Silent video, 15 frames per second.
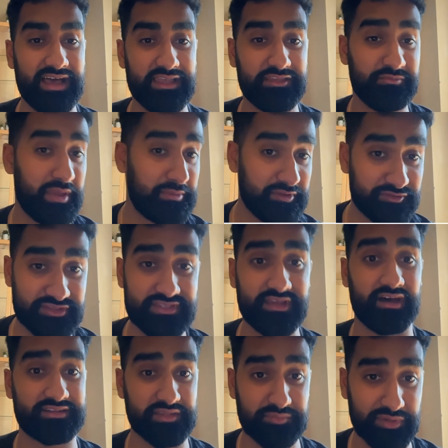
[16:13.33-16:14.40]
you maybe even
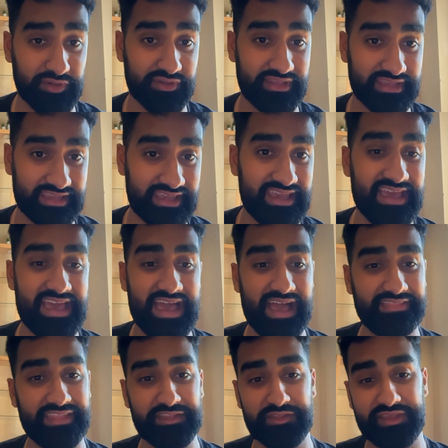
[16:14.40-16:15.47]
started building, and then